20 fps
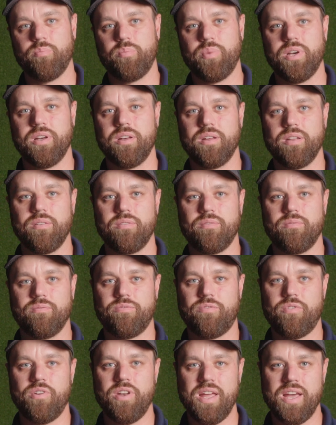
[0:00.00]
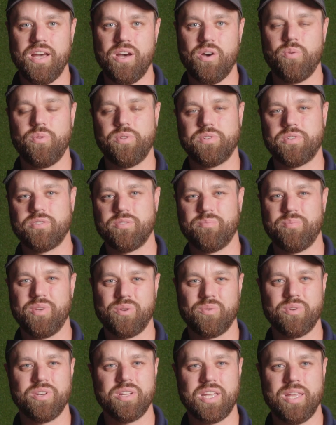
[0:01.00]
but for now, this is a
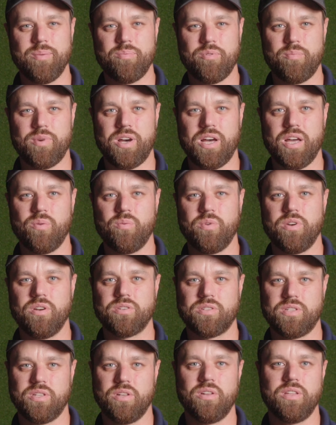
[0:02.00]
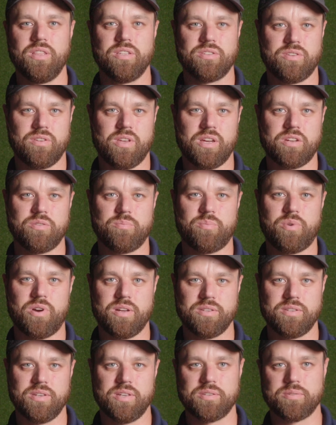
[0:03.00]
big one to keep in mind when you're still in the selection
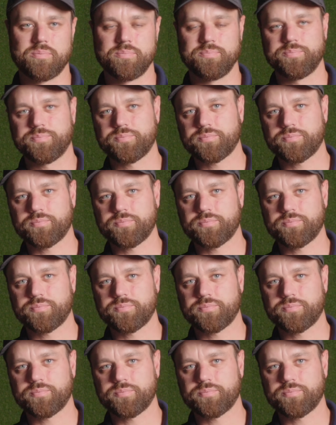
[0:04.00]
process.